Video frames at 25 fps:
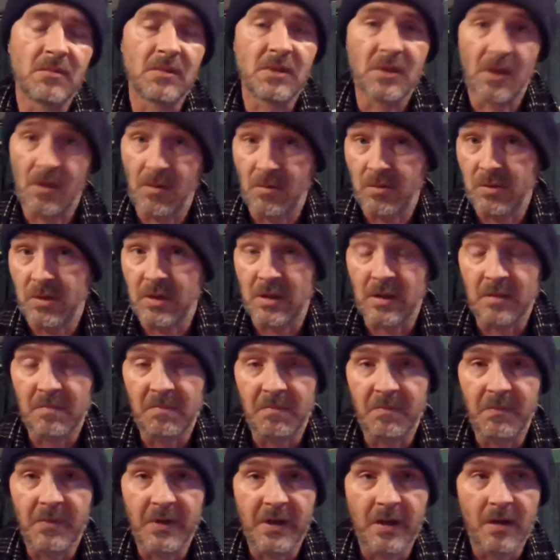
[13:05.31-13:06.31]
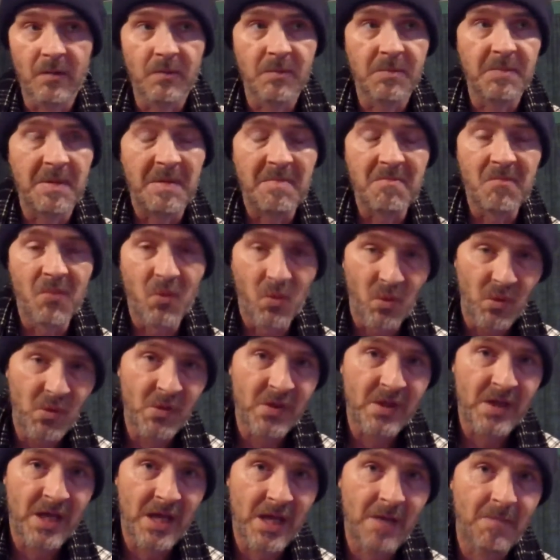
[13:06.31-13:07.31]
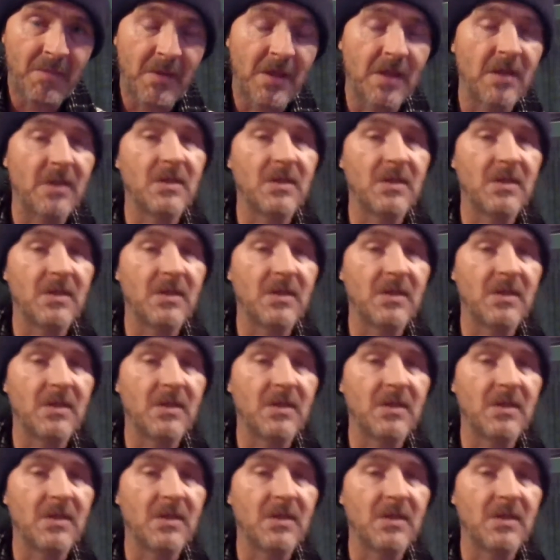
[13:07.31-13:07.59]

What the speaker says: told them that I would be more than happy,